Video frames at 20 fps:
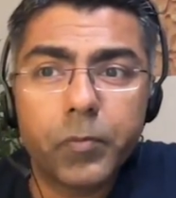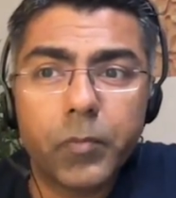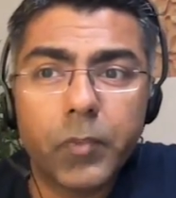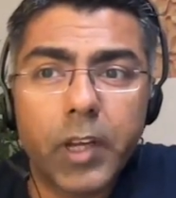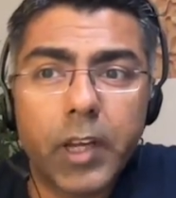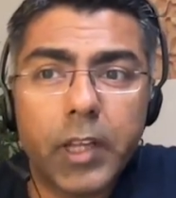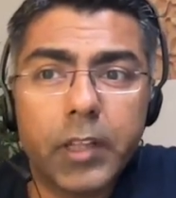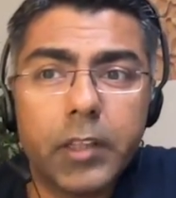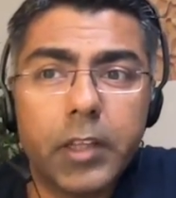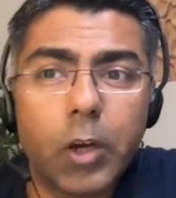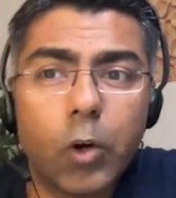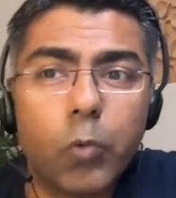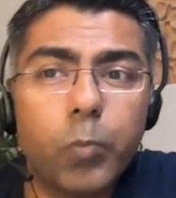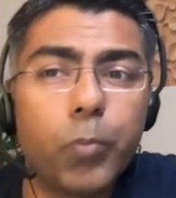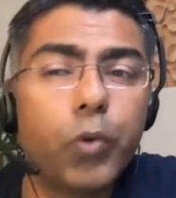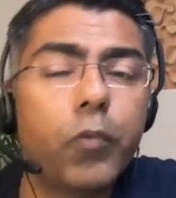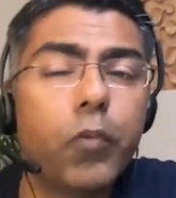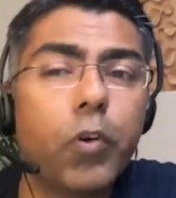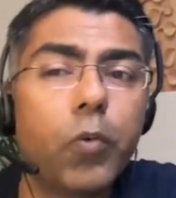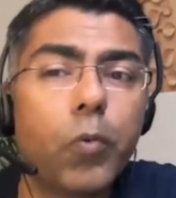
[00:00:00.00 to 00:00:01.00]
and the
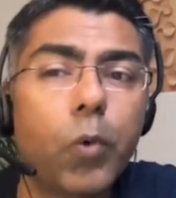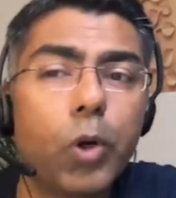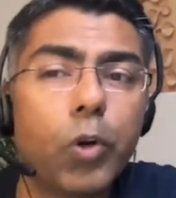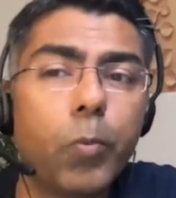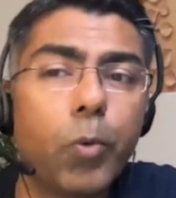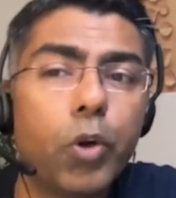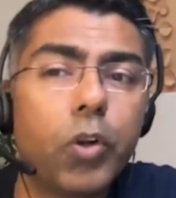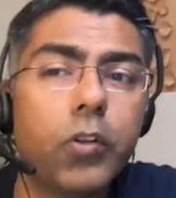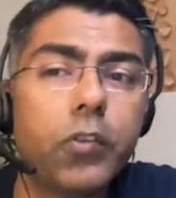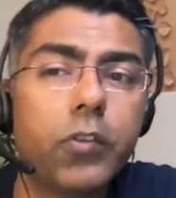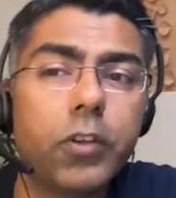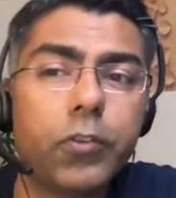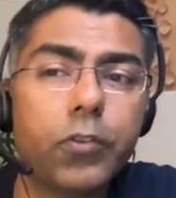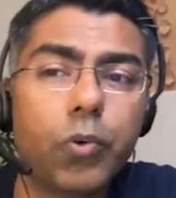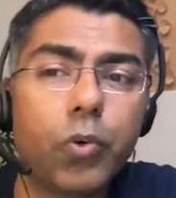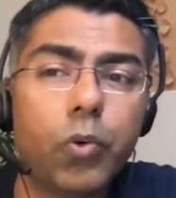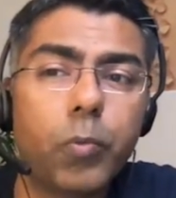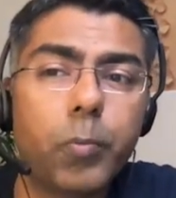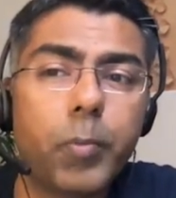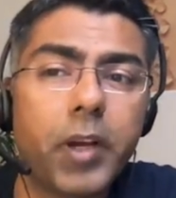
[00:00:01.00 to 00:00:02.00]
output for water bottles has
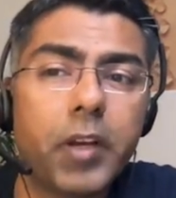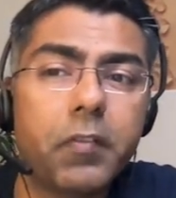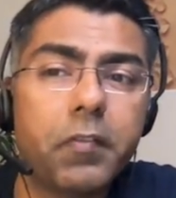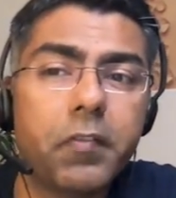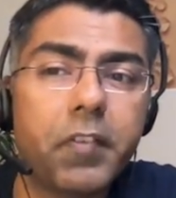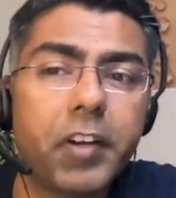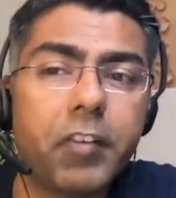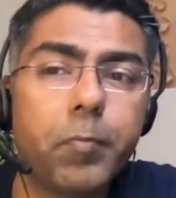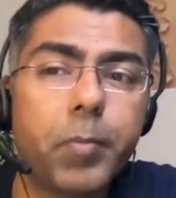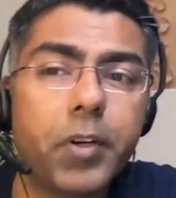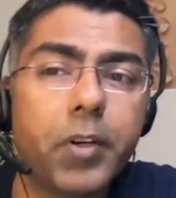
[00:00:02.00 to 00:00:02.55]
grown by 5%.